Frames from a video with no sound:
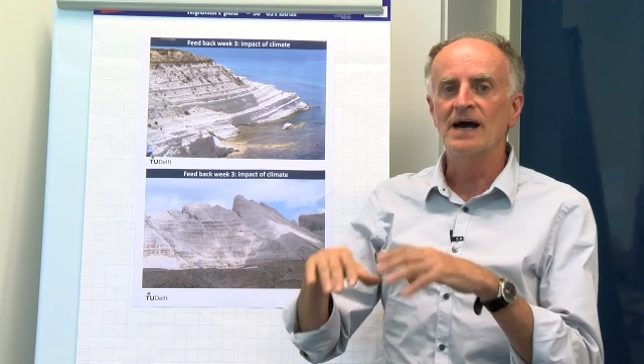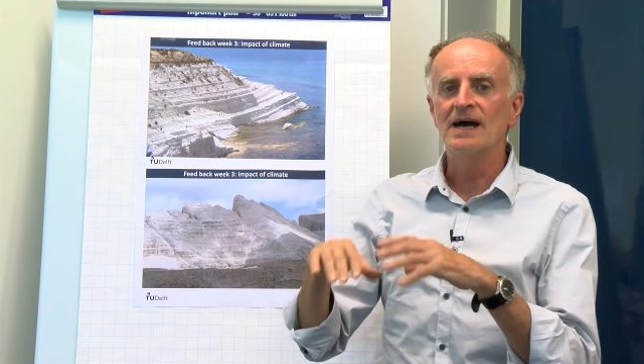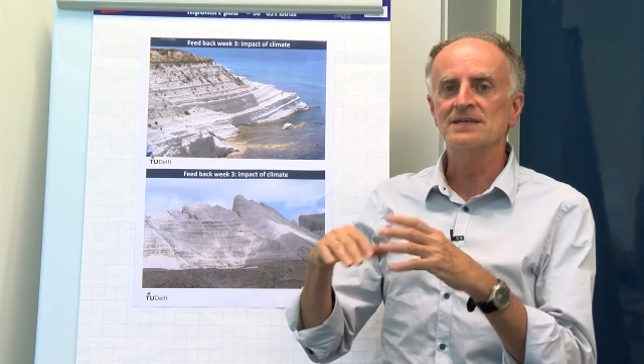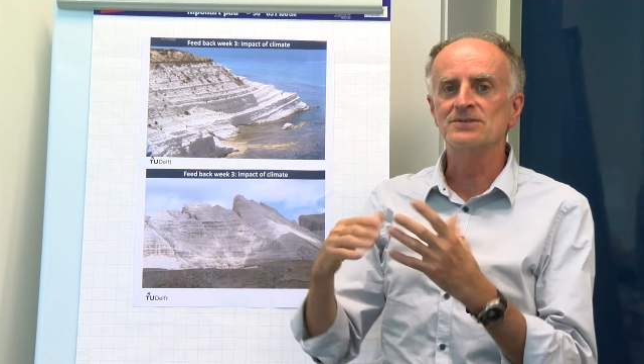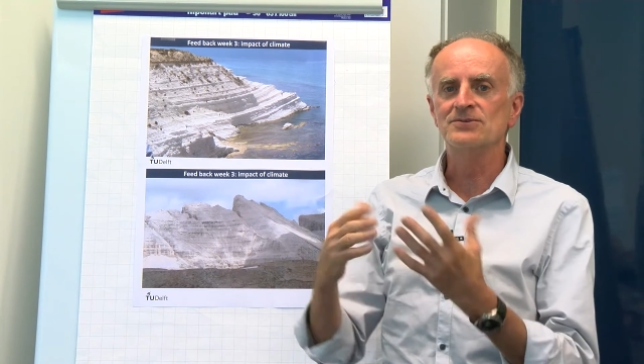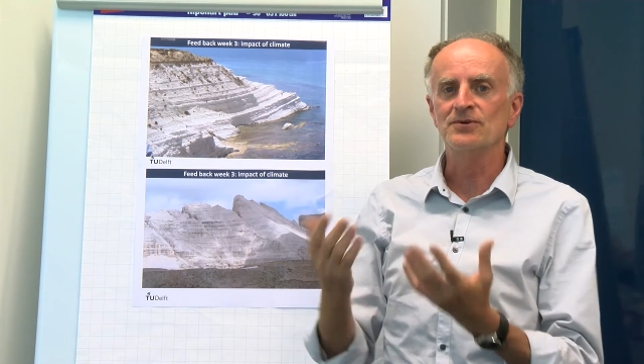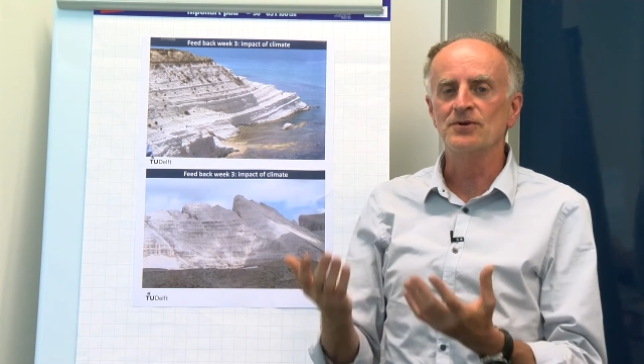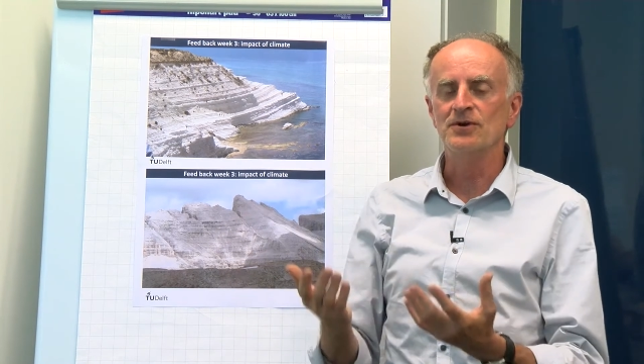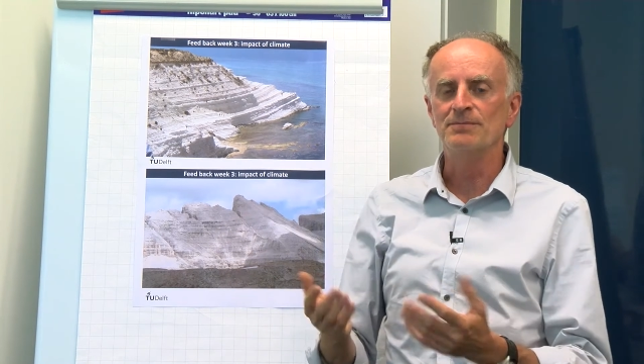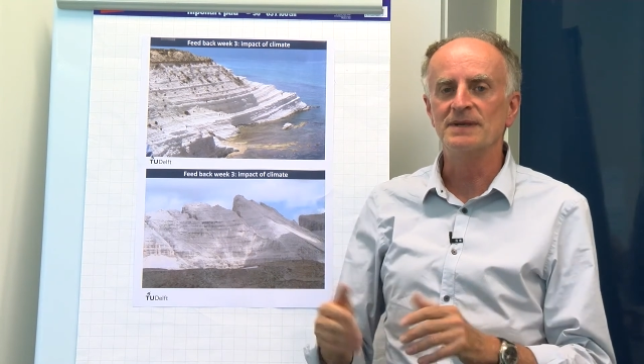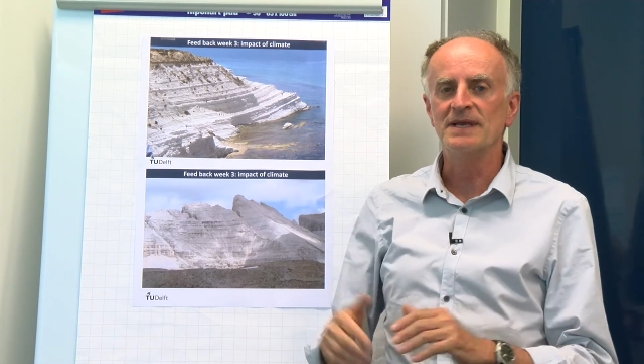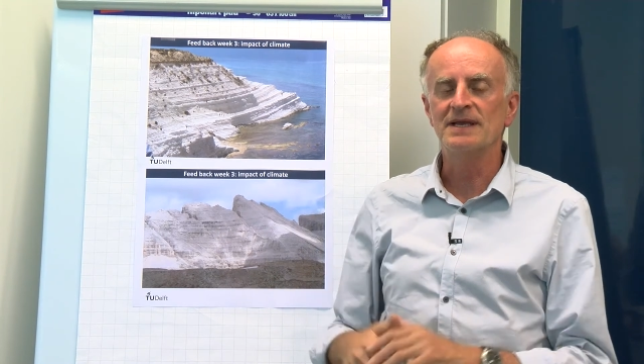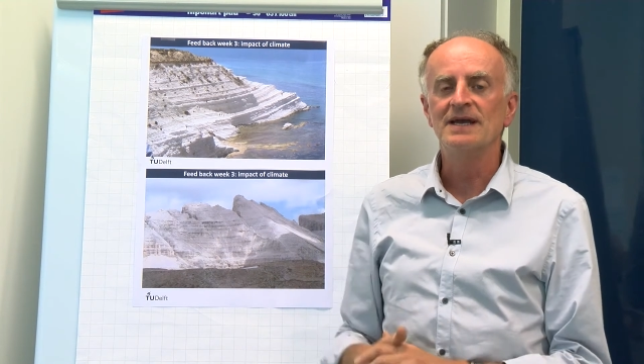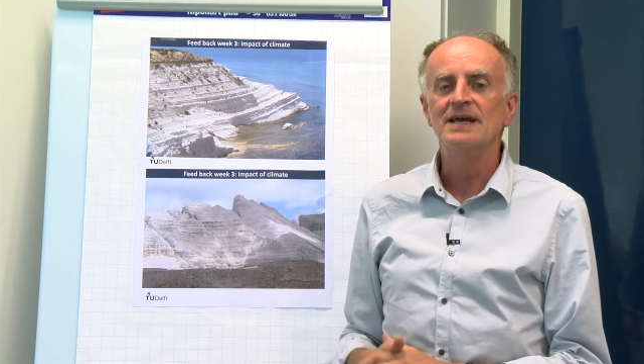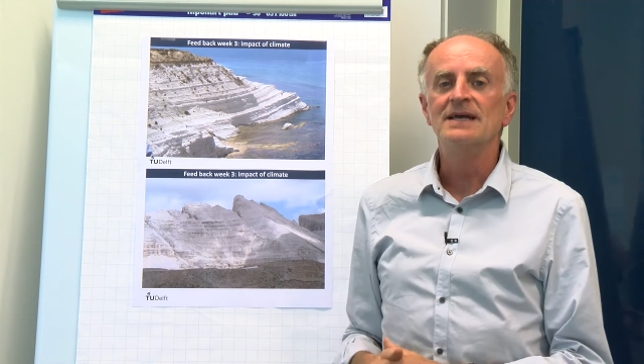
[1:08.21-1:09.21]

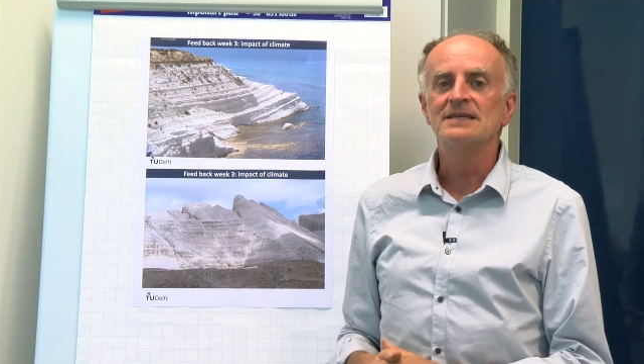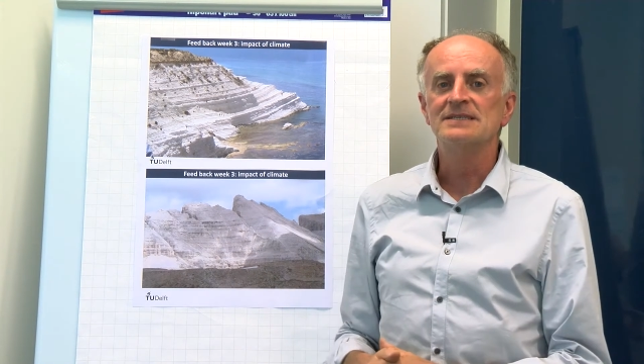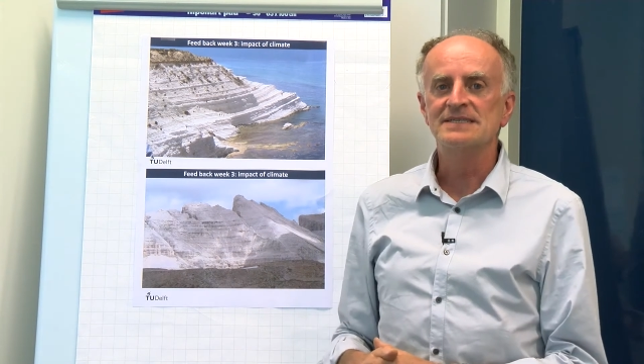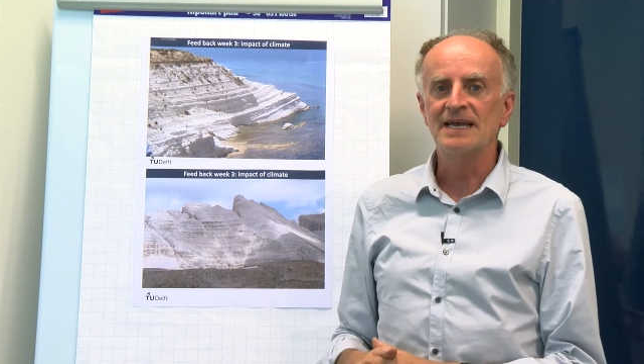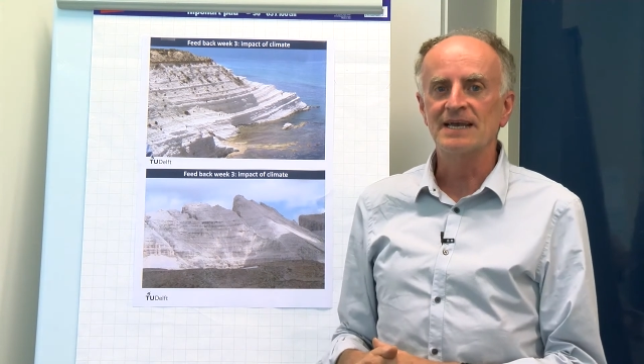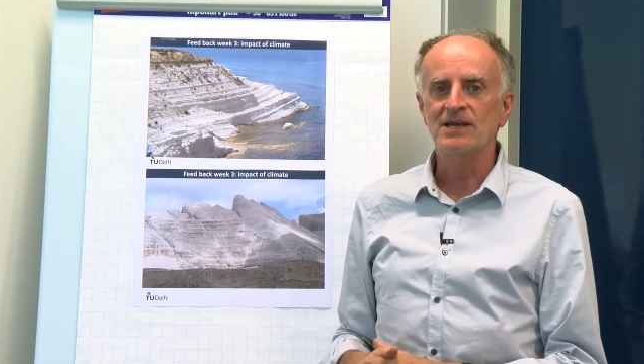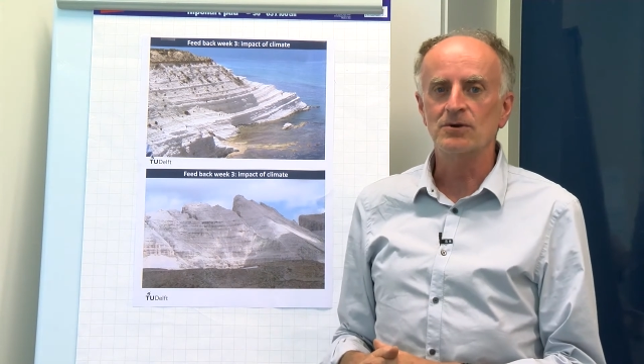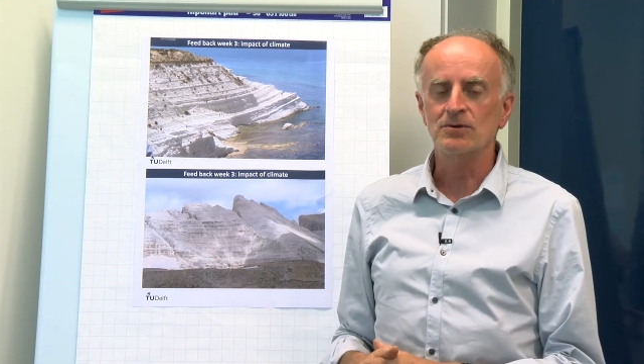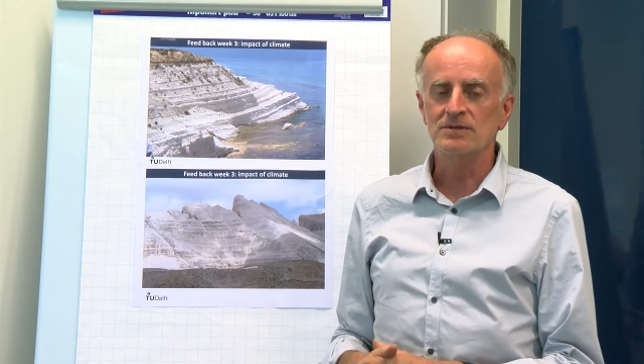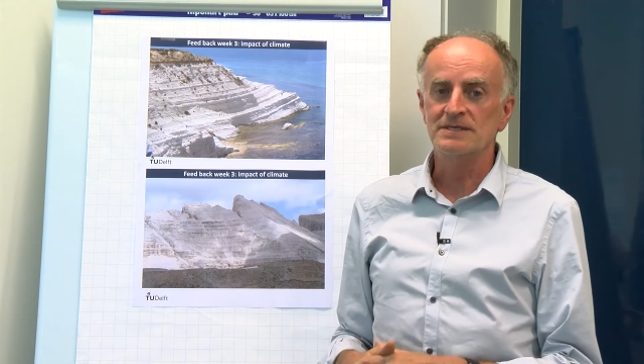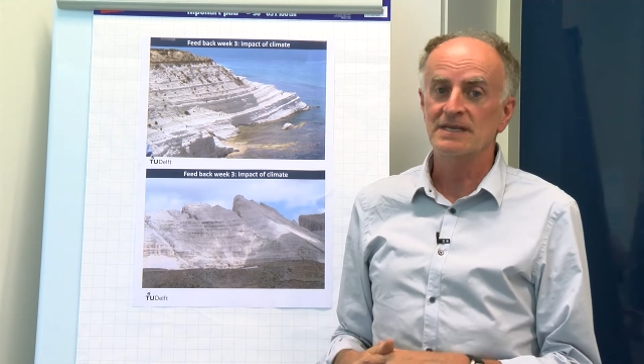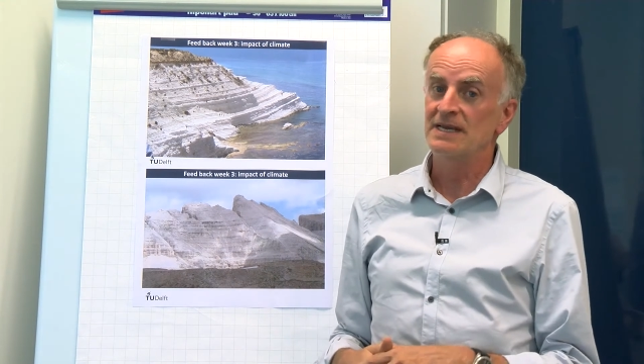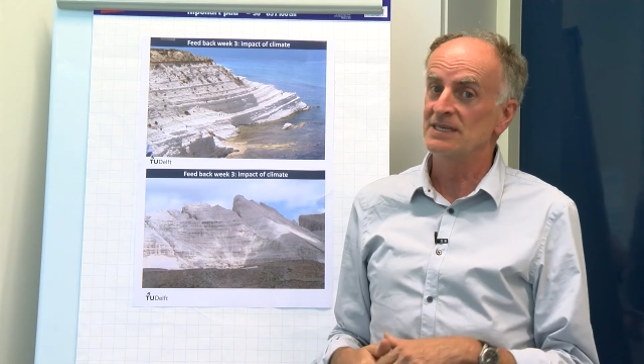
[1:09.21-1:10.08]
astronomic cycles,